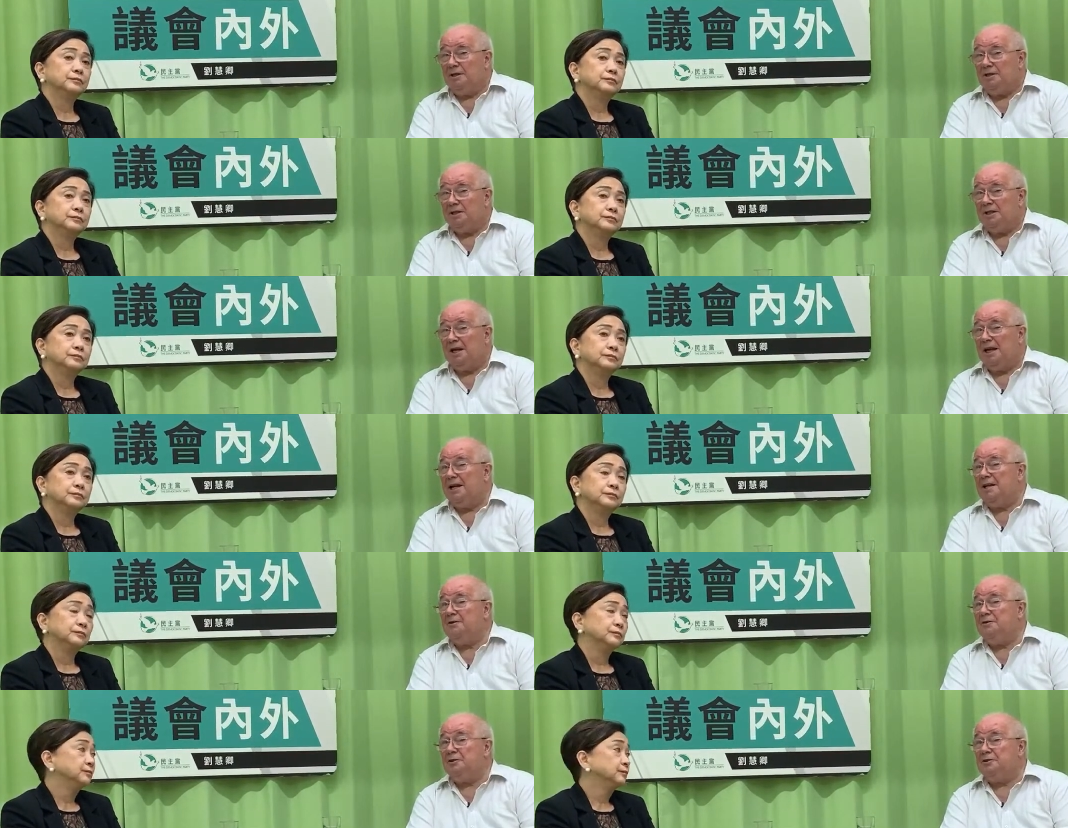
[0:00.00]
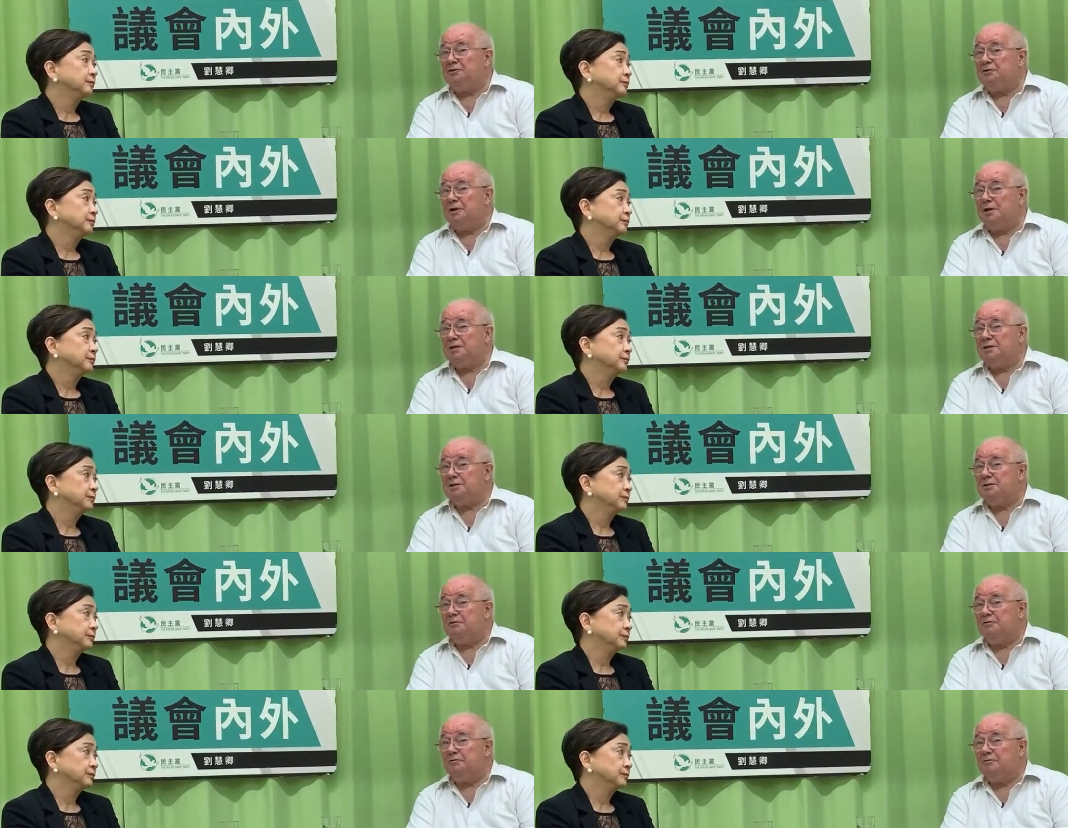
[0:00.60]
Speaker 1: to gain the
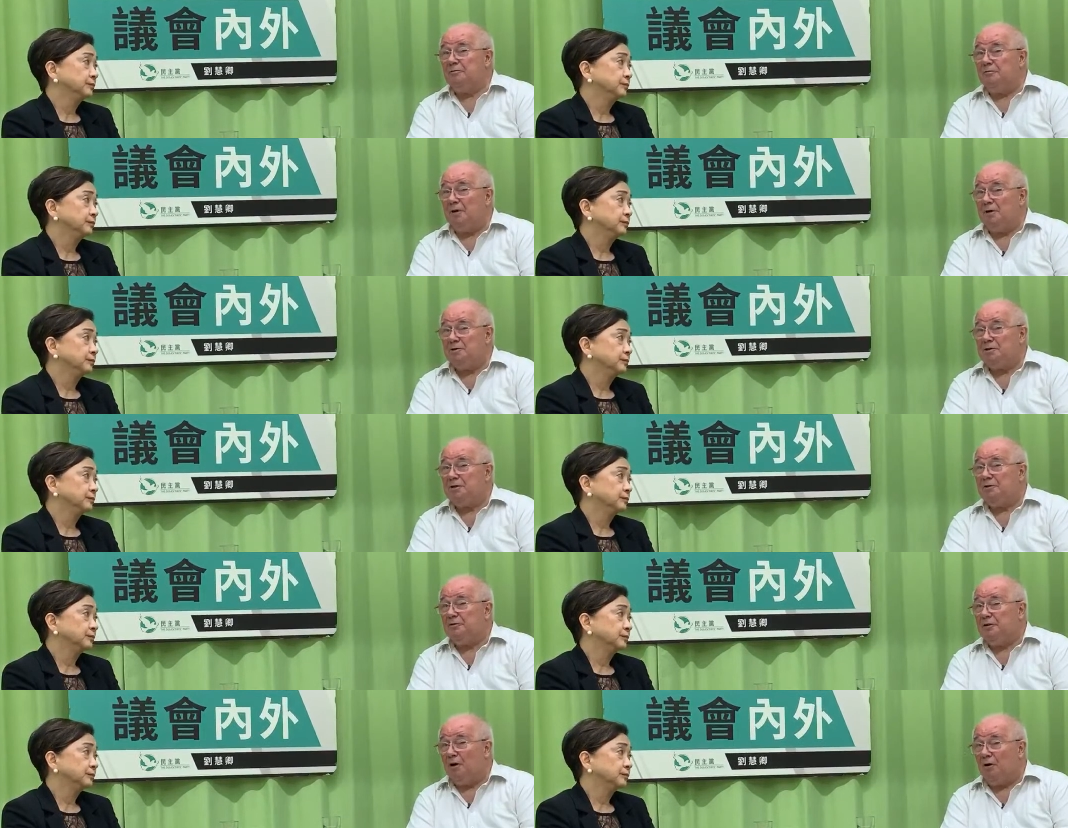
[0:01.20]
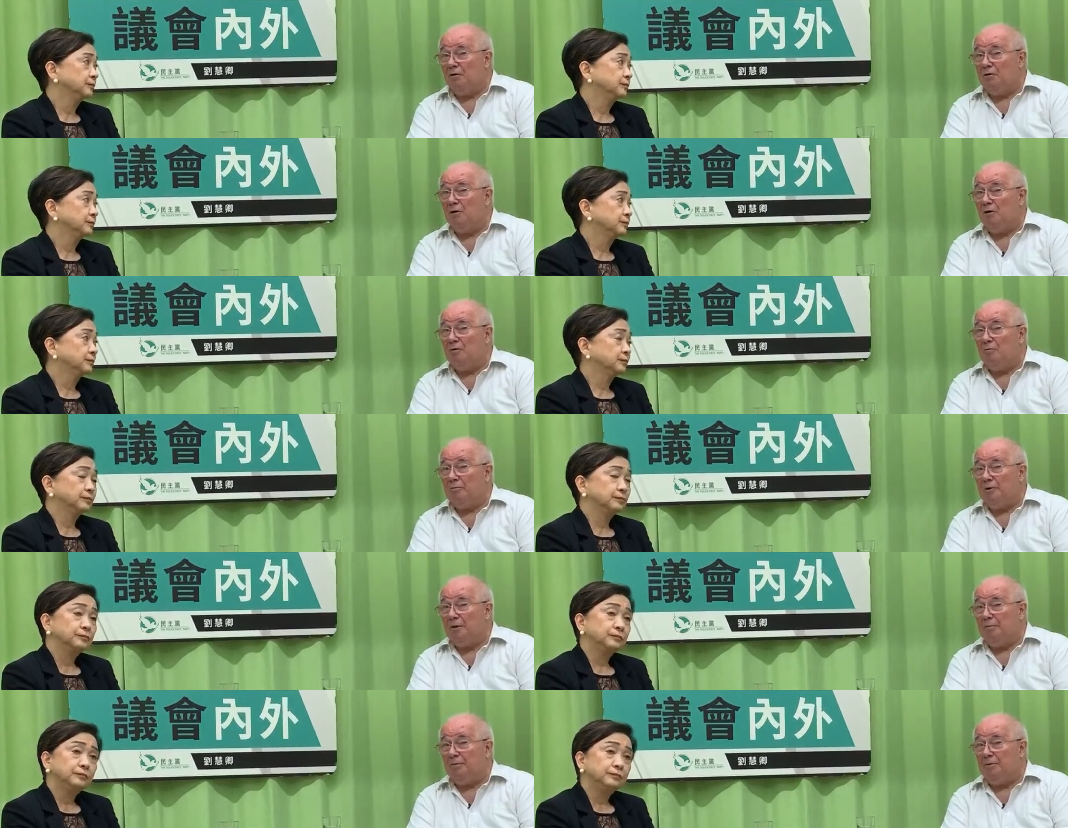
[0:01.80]
trust of most of the Hong
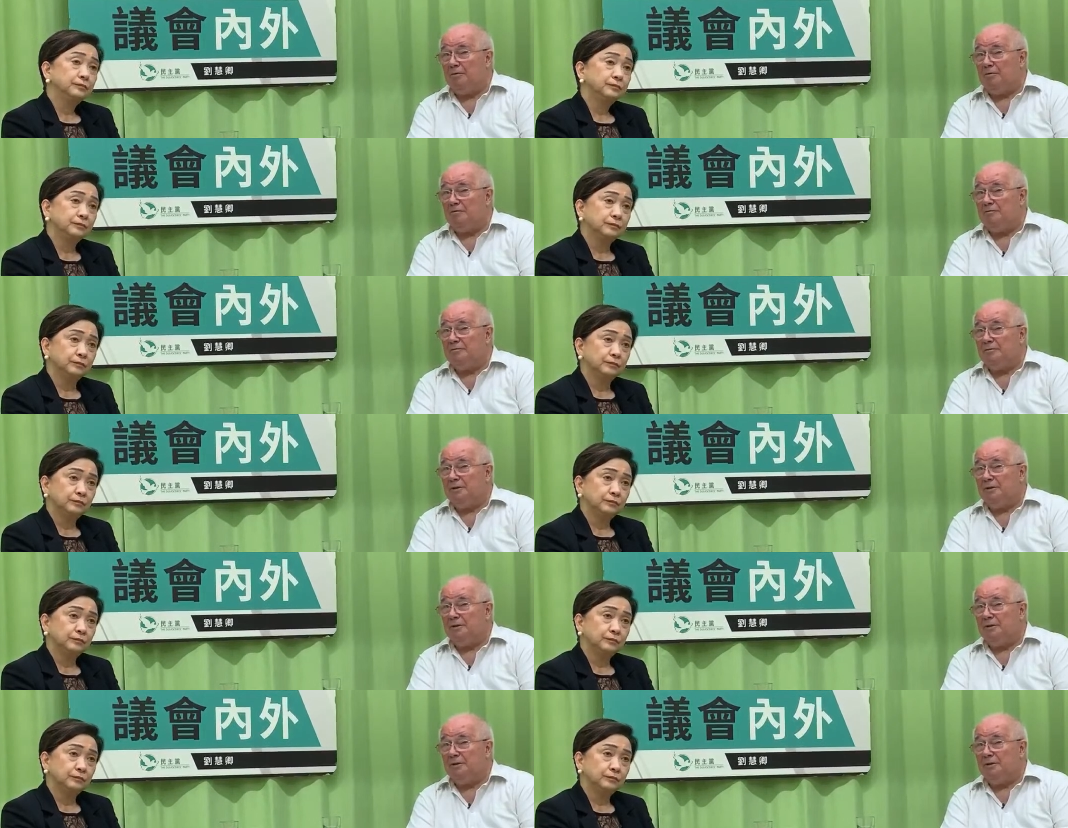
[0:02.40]
Kong people.